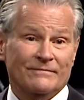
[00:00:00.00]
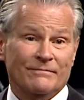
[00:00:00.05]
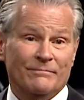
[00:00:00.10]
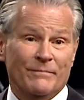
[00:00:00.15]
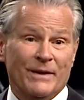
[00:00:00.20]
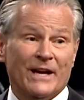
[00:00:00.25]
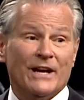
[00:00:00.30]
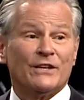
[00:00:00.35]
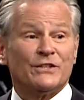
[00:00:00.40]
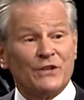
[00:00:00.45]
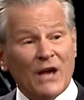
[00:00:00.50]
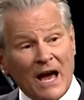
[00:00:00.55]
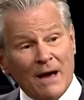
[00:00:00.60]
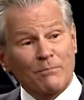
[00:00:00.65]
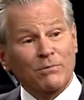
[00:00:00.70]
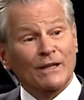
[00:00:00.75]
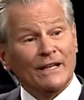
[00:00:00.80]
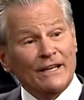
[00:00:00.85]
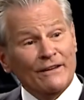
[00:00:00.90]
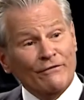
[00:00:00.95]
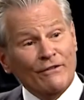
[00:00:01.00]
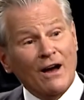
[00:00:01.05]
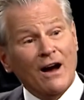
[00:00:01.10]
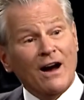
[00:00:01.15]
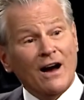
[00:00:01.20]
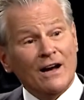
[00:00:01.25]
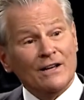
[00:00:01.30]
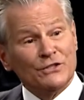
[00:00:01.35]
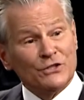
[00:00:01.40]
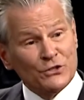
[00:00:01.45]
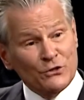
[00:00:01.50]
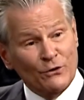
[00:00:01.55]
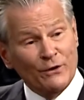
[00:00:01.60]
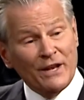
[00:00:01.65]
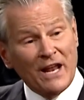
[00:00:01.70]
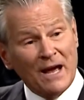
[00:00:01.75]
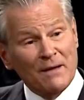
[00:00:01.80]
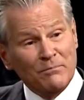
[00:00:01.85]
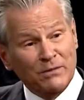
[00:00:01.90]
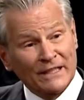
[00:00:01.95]
Because I believe God, Sue
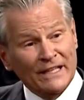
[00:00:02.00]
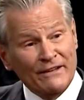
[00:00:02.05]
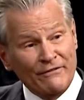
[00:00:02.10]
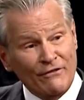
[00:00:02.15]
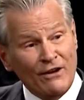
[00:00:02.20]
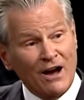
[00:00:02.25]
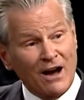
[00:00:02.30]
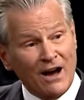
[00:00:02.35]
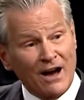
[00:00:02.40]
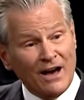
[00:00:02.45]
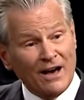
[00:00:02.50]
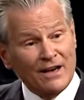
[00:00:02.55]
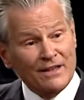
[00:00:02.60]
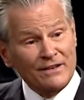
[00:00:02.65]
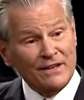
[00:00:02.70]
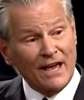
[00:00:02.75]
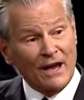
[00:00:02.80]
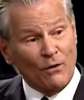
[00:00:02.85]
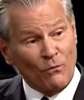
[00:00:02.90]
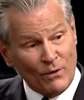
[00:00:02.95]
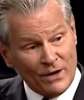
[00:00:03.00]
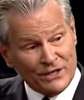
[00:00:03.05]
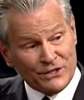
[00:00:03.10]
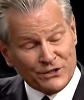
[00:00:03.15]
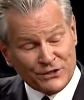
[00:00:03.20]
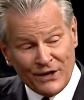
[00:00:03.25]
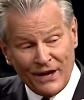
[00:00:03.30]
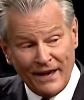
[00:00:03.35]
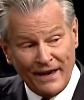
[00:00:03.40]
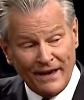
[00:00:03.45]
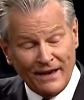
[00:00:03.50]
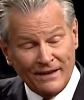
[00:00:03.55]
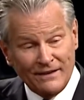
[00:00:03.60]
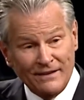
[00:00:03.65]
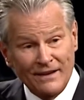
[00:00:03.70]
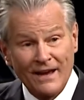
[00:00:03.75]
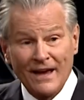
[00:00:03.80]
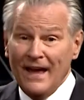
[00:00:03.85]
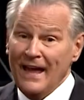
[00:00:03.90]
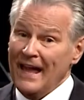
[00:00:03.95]
and I believe God, and we
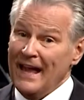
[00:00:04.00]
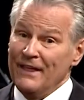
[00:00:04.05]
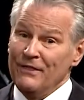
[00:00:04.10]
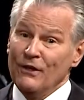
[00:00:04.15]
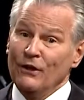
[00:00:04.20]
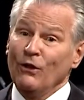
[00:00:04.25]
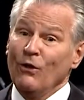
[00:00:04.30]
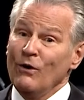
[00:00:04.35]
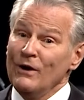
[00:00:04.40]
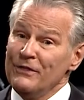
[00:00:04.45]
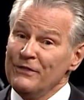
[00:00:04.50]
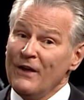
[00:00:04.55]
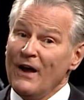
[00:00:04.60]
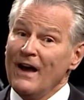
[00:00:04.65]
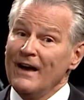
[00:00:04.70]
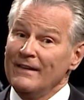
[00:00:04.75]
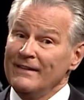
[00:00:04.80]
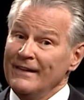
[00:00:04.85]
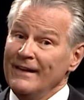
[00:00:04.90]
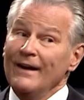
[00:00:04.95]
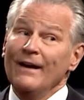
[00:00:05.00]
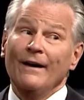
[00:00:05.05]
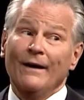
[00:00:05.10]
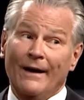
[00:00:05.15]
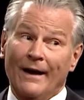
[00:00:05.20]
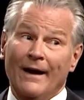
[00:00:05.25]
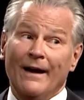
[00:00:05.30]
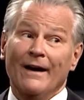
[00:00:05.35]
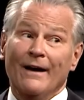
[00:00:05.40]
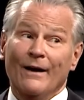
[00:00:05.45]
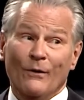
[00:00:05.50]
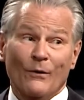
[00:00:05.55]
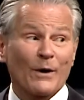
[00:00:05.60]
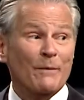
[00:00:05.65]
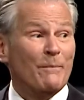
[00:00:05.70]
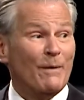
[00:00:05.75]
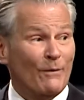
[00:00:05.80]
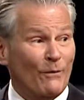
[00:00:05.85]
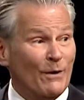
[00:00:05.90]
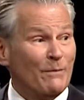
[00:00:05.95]
said, and the Lord thought, we,
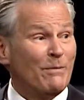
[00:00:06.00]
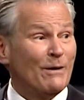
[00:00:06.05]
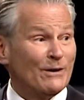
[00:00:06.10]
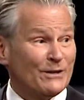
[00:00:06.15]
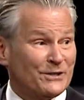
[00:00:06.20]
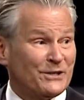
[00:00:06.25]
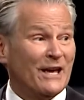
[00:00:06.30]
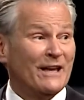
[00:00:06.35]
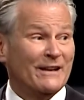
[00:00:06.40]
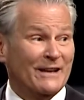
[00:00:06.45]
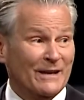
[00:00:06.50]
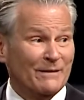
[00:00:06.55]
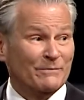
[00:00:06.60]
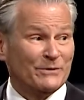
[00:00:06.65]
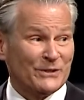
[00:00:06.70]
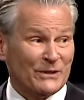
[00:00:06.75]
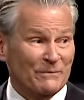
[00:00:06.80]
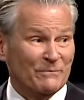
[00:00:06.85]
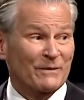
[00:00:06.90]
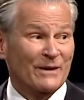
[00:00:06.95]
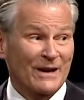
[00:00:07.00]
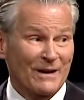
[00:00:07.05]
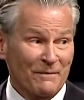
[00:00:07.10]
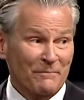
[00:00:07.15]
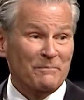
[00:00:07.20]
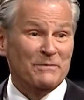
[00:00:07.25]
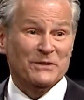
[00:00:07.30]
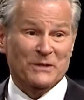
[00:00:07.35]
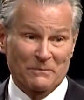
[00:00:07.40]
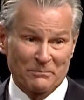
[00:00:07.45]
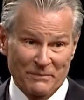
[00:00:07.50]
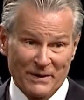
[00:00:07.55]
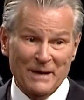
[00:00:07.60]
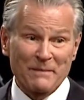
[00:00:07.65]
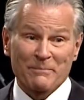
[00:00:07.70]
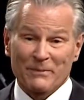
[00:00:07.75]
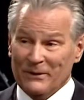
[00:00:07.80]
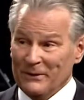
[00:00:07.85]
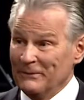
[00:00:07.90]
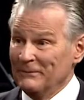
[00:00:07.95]
we better send him some, some
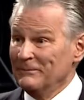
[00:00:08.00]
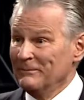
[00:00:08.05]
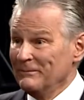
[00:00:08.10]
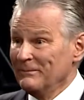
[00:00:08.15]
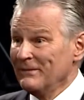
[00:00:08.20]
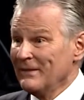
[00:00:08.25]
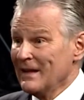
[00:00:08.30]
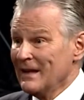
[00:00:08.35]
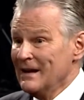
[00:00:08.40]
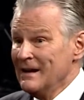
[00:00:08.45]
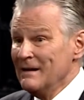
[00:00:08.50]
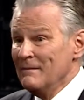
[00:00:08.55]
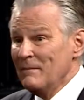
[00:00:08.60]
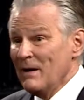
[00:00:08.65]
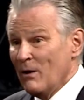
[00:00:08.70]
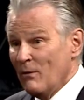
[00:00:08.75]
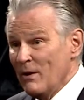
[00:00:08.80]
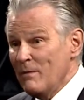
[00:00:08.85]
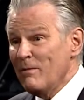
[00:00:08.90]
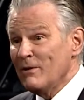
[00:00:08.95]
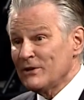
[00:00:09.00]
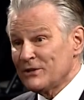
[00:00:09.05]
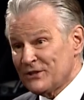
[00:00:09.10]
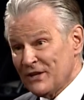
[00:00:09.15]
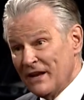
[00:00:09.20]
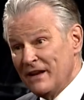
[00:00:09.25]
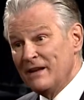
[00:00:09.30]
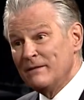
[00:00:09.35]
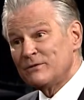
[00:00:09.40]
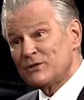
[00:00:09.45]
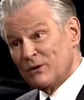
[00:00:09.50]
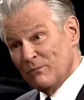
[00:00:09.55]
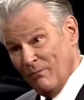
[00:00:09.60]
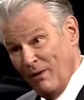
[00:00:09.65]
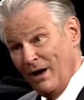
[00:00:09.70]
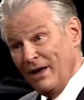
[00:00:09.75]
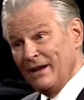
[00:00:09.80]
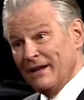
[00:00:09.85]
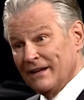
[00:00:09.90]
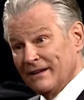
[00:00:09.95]
people. Now we better send him some
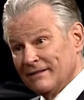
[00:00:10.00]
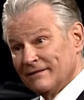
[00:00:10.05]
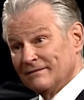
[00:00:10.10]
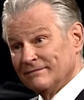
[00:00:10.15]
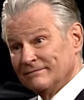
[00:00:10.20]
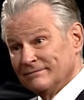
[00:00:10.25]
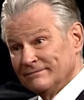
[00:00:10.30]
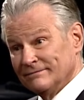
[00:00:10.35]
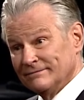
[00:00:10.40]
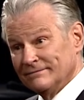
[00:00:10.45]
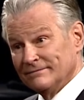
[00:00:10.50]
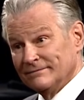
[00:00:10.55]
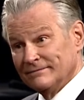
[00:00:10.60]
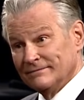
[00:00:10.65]
money. Amen.